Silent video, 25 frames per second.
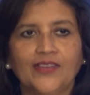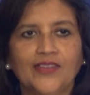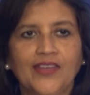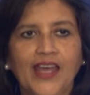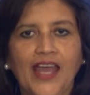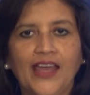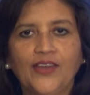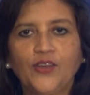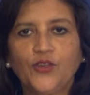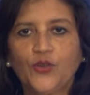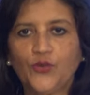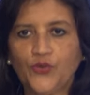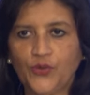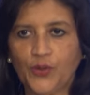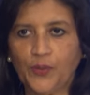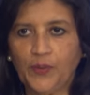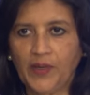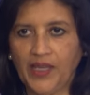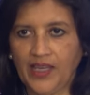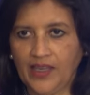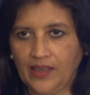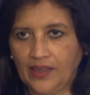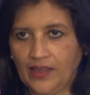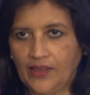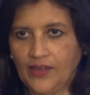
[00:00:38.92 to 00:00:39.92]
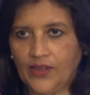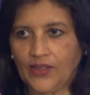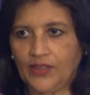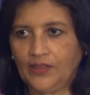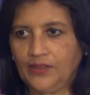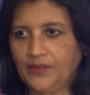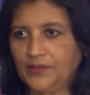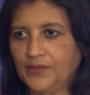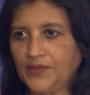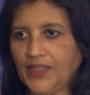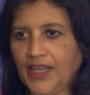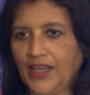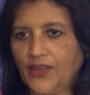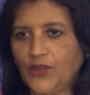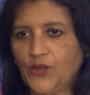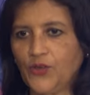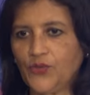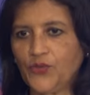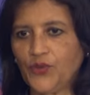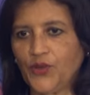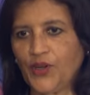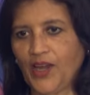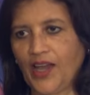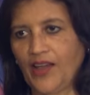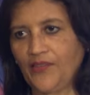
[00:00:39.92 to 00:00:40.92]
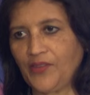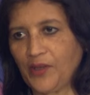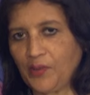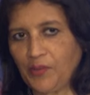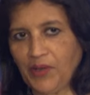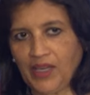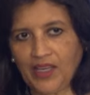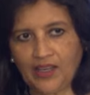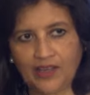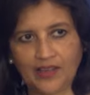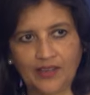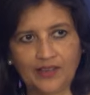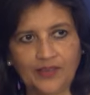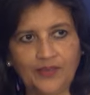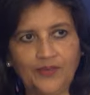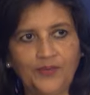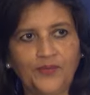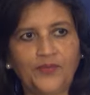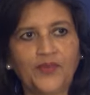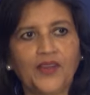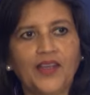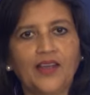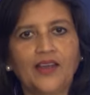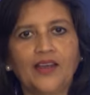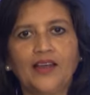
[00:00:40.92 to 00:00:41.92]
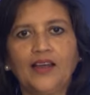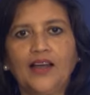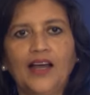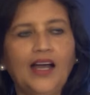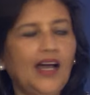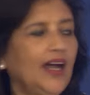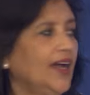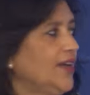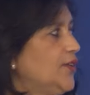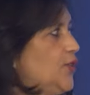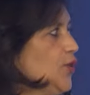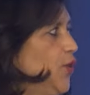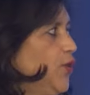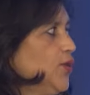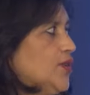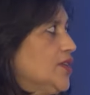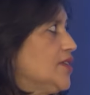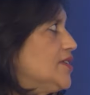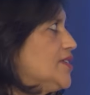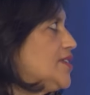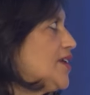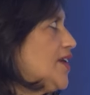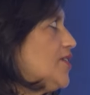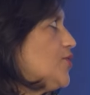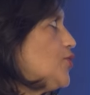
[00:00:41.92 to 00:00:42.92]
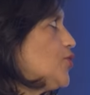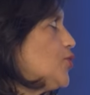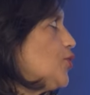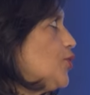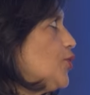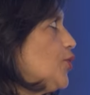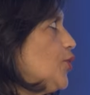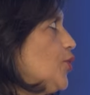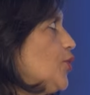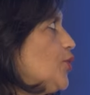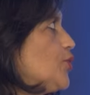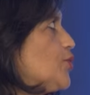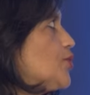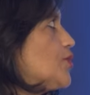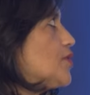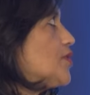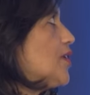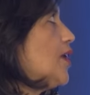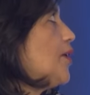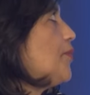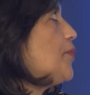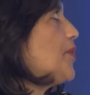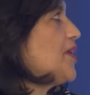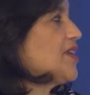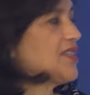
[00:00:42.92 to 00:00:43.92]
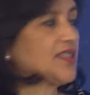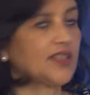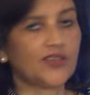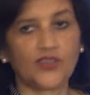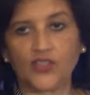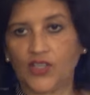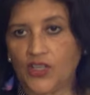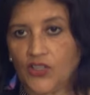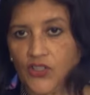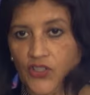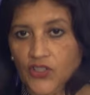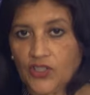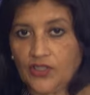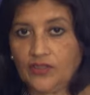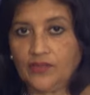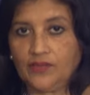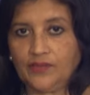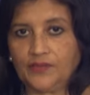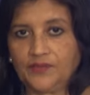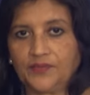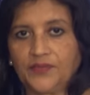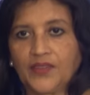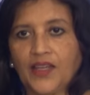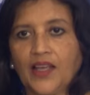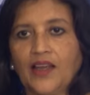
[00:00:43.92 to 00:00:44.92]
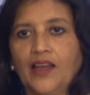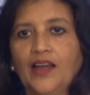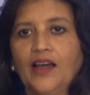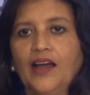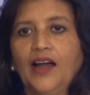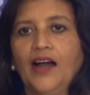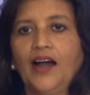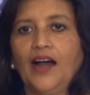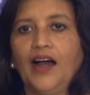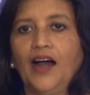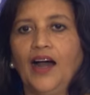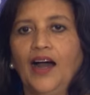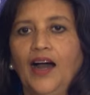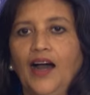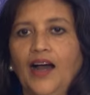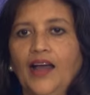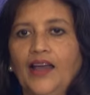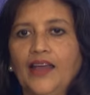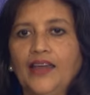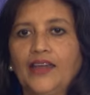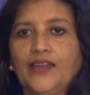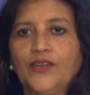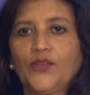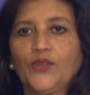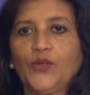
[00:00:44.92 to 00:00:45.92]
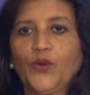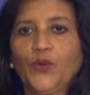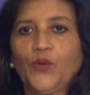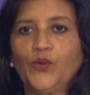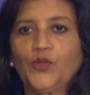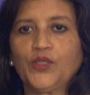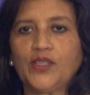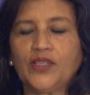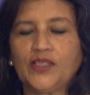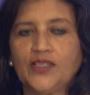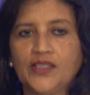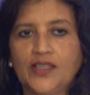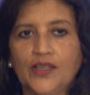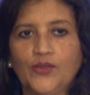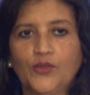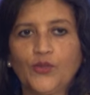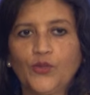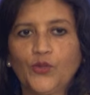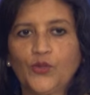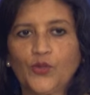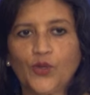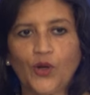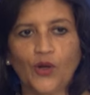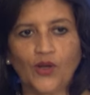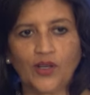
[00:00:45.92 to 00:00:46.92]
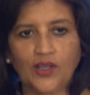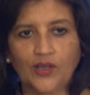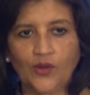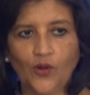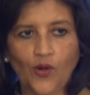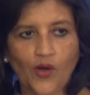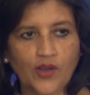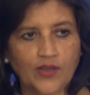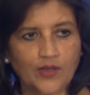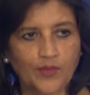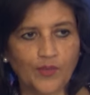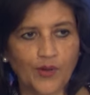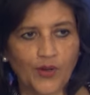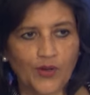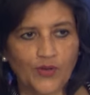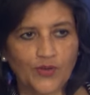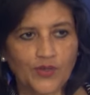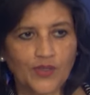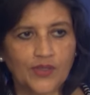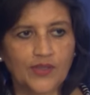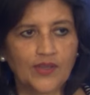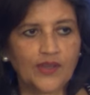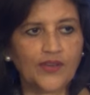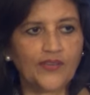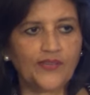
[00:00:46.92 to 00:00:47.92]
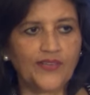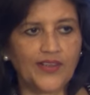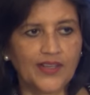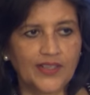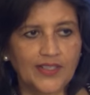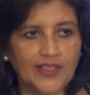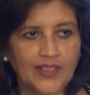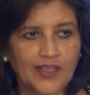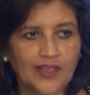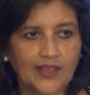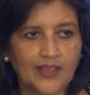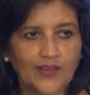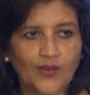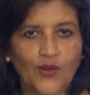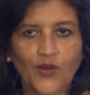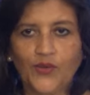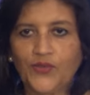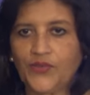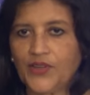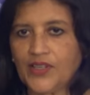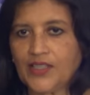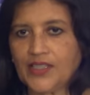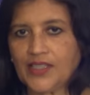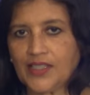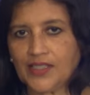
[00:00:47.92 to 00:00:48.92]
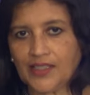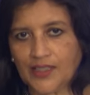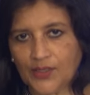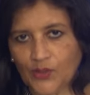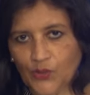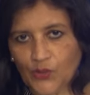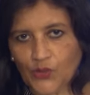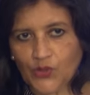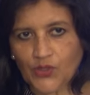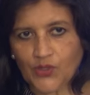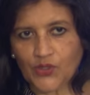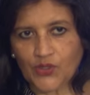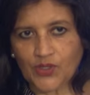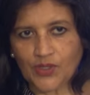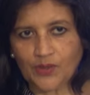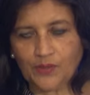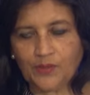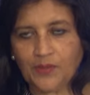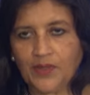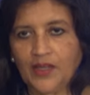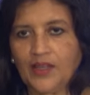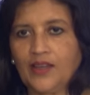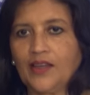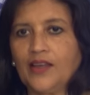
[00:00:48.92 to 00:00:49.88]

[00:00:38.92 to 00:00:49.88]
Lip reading: Thank you for being here. Thank you for having me here. I don't intend to use a presentation. I don't intend to talk a lot about fintech or fintech ecosystem.